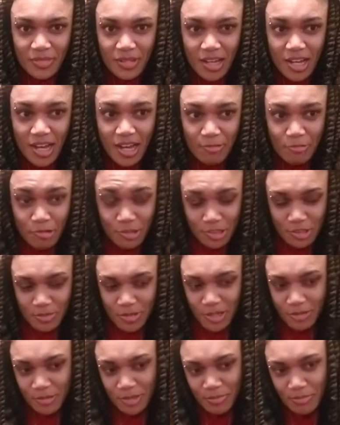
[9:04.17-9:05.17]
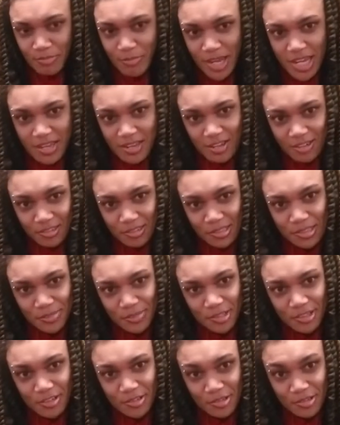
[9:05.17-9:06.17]
I want to be able to make art, but
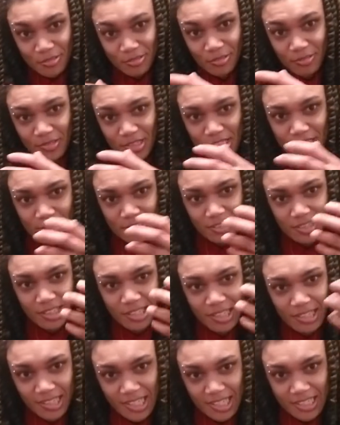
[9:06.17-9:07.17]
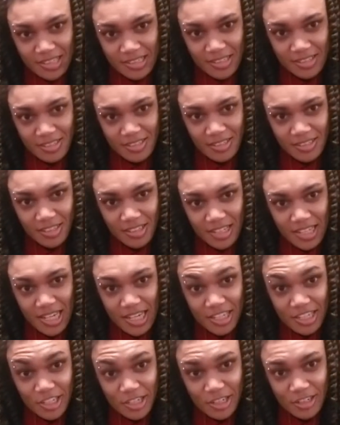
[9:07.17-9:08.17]
also want to collect it
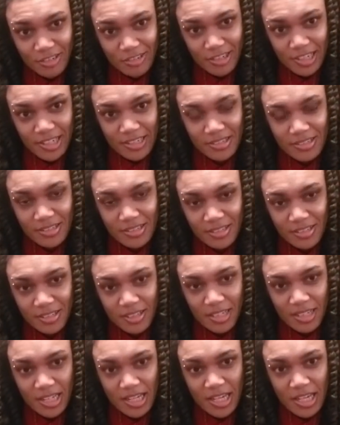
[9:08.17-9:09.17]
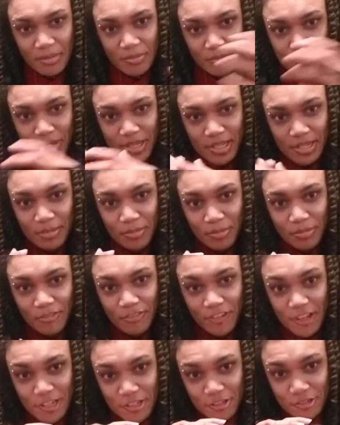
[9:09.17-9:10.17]
and curate and be a
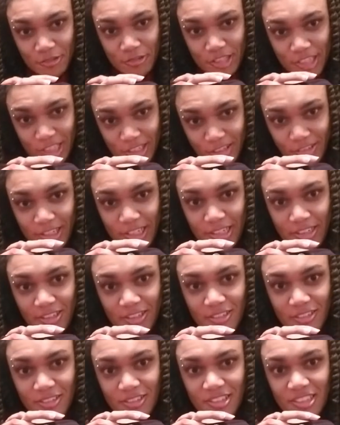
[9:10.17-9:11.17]
professional curator